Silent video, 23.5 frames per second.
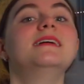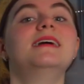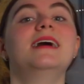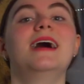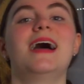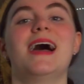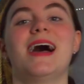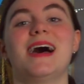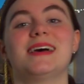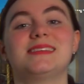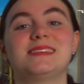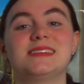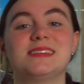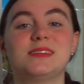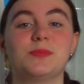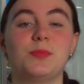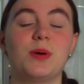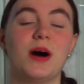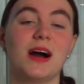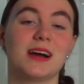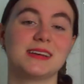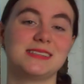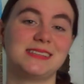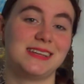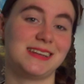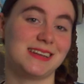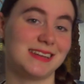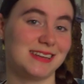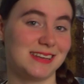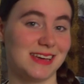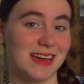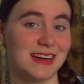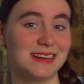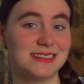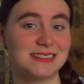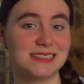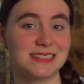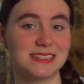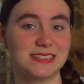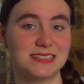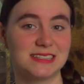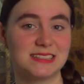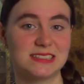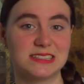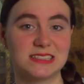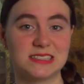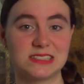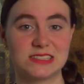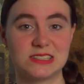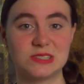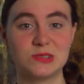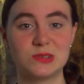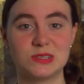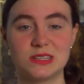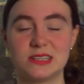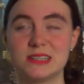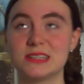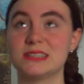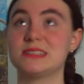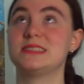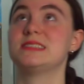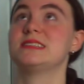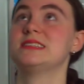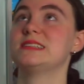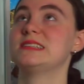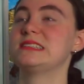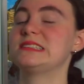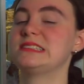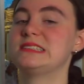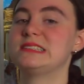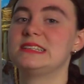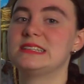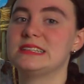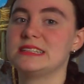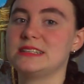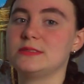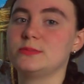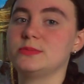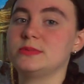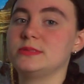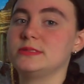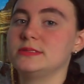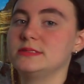hasn't epoxied it yet. It's so hard to get good help.